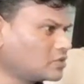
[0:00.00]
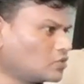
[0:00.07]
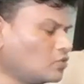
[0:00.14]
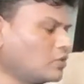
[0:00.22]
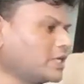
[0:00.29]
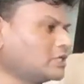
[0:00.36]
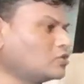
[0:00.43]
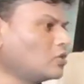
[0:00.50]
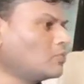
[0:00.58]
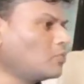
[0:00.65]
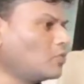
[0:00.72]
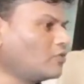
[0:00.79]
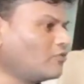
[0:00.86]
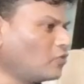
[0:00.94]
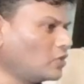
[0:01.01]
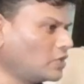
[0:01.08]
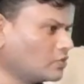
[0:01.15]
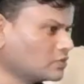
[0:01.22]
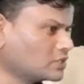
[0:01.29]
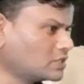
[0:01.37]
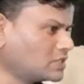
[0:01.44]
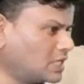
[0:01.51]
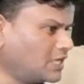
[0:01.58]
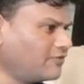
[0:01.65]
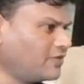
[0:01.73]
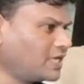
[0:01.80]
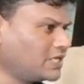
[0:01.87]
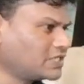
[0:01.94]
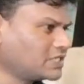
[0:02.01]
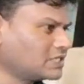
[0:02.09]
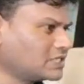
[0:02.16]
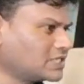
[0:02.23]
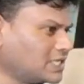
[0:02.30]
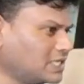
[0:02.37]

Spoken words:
showcase your portfolios, certifications,